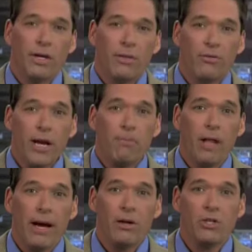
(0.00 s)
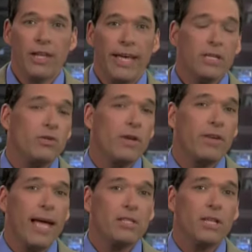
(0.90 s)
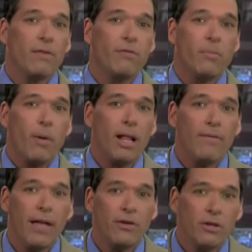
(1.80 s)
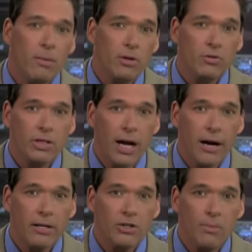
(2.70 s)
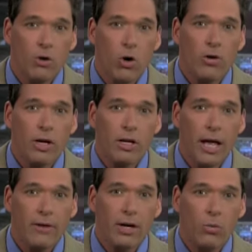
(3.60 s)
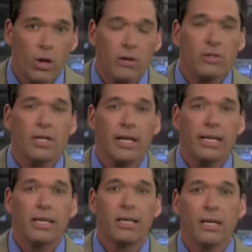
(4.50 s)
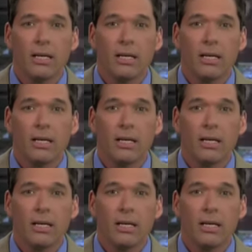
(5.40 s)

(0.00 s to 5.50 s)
Only three players in the history of Kent State football have had their numbers retired: Jim Corrigall, Eric Wilkerson, and